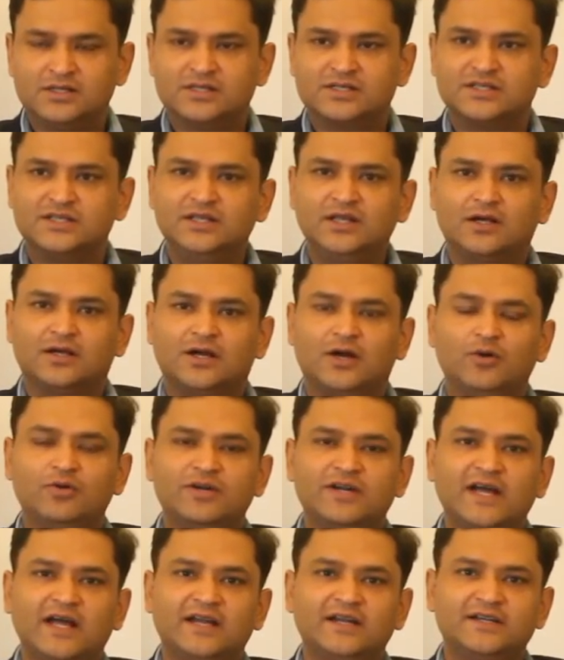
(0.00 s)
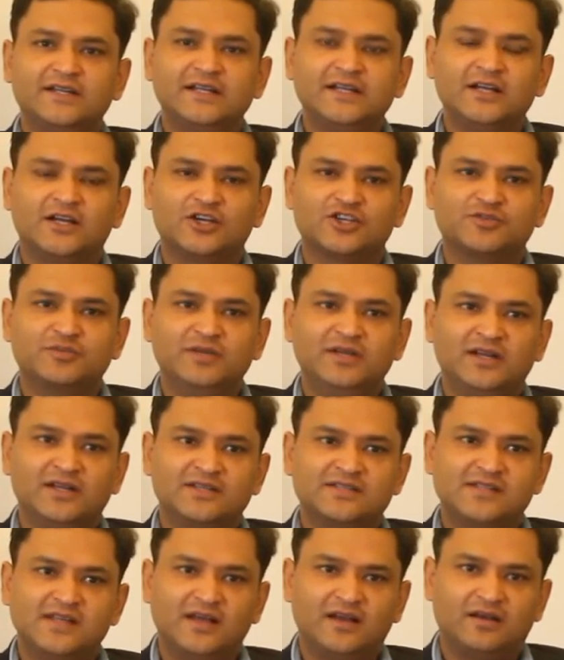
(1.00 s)
See, the ground reality in Kashmir
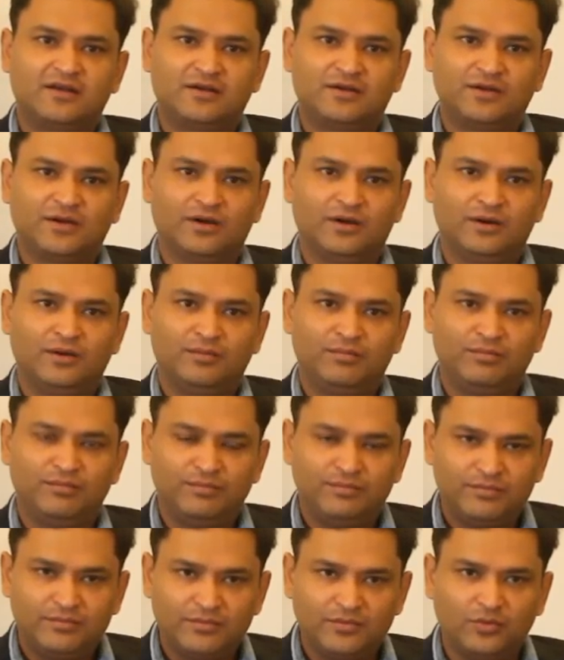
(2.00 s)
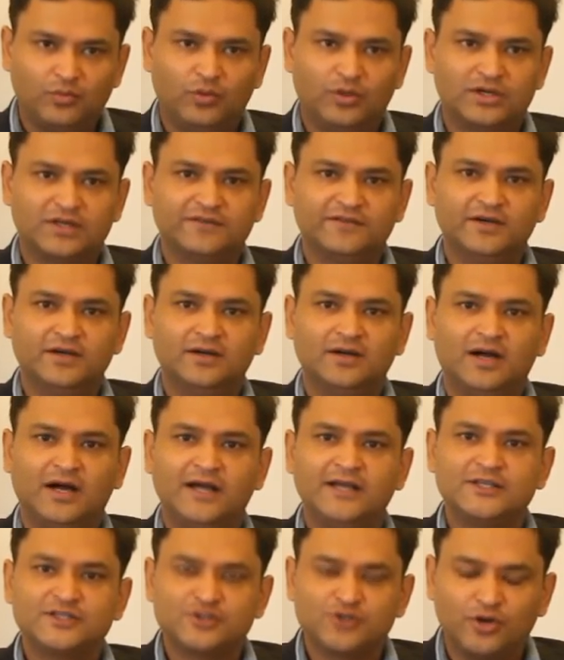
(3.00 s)
is that whatever
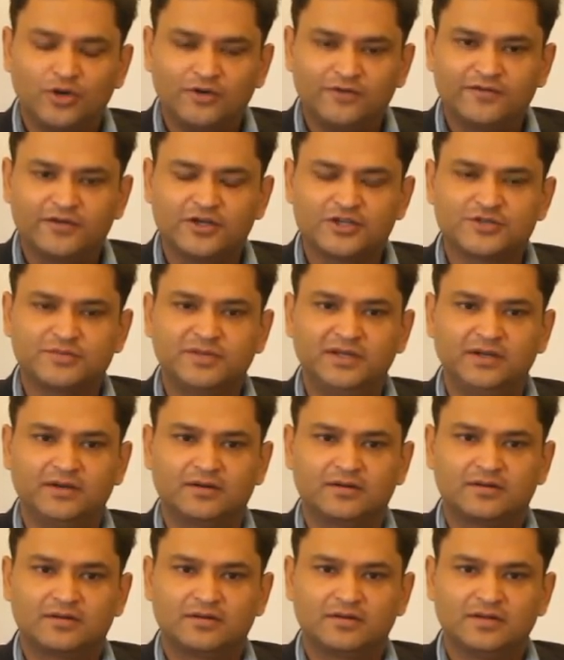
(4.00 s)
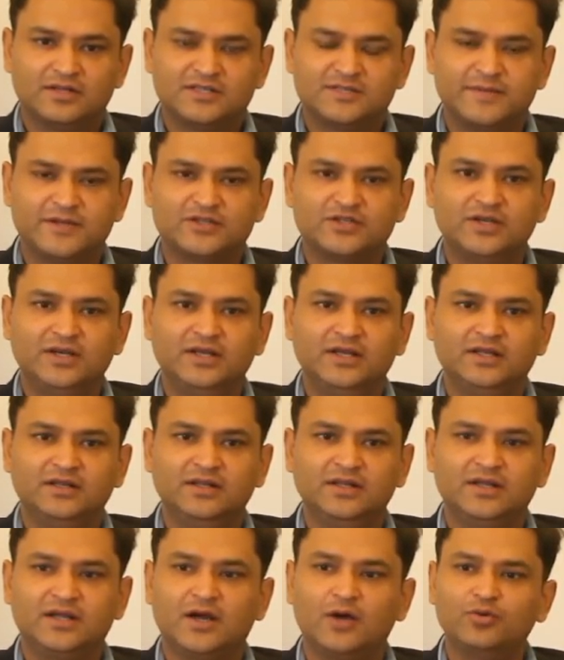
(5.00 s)
I saw of Kashmir, especially in
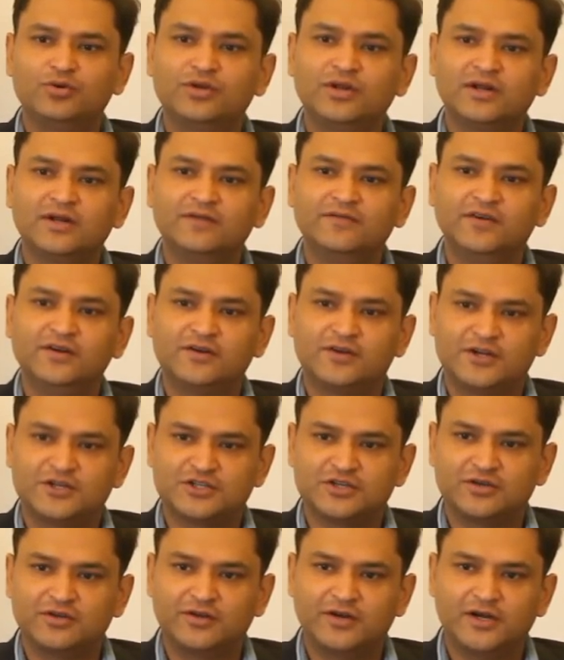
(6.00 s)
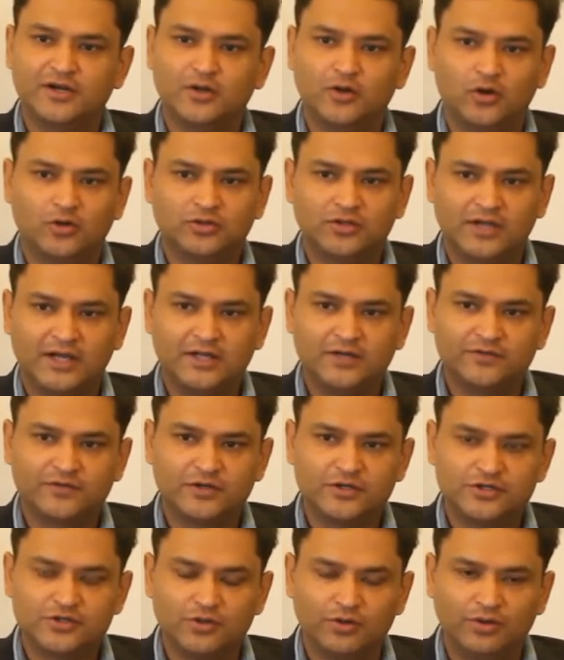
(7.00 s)
the counter-infiltration grid along the line of
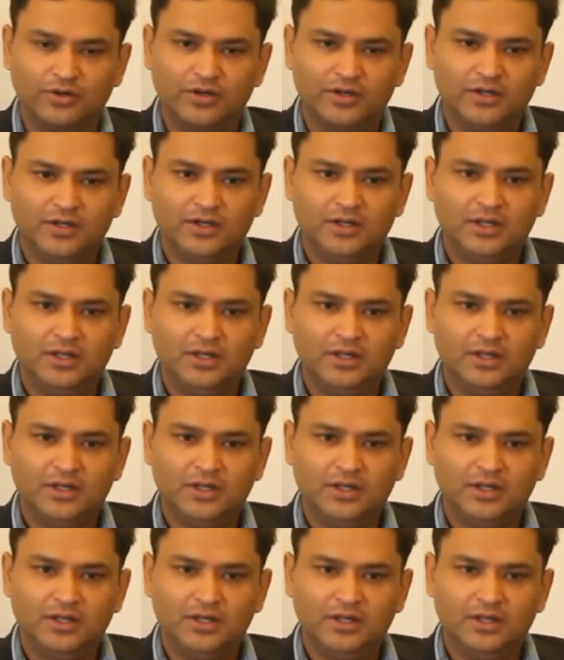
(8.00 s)
control,